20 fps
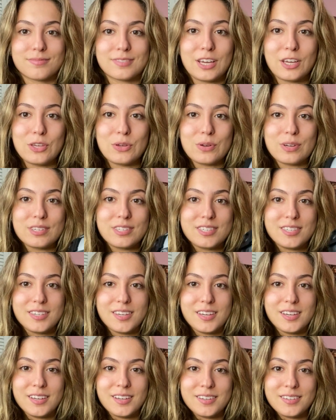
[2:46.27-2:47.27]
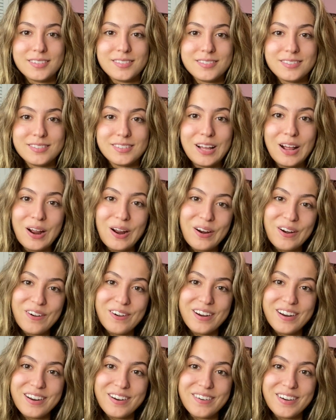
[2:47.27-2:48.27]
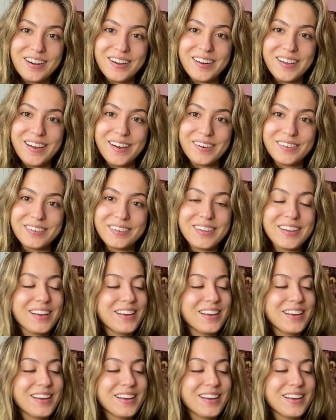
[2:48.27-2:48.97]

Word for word: You can see her in it right now.